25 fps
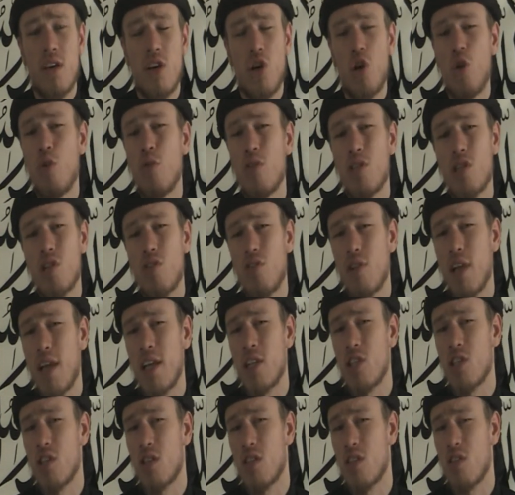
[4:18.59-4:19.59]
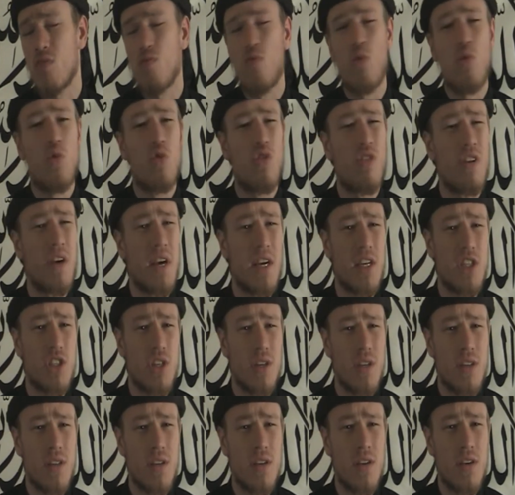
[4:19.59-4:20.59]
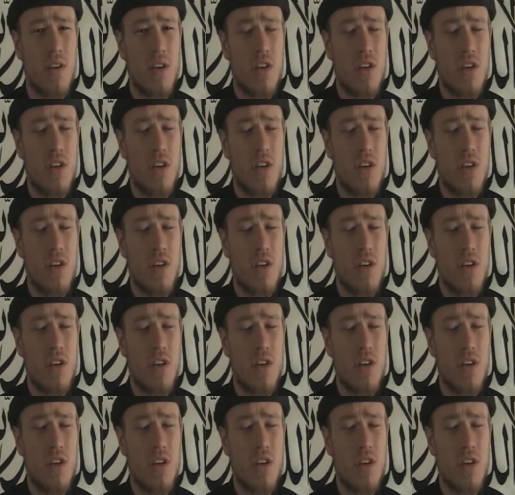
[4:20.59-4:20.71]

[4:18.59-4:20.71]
Who is creation to rule creation?